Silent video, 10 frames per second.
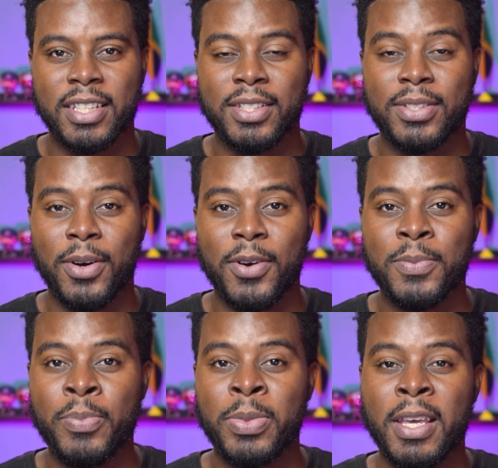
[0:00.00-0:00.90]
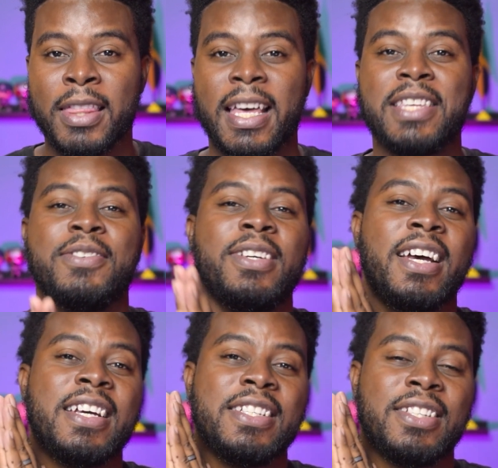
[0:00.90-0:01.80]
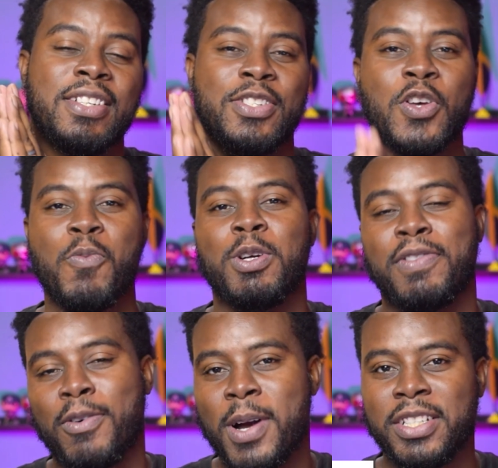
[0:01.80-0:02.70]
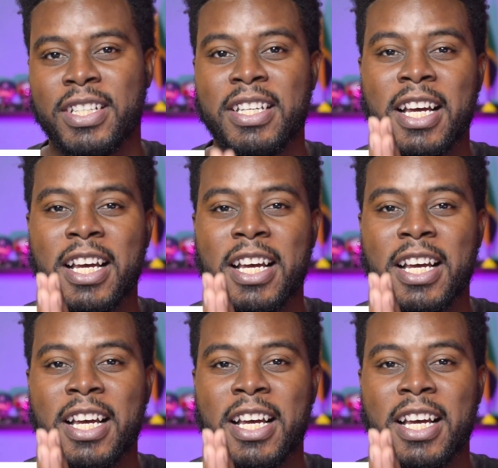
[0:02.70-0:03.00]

So thank you guys so much for watching.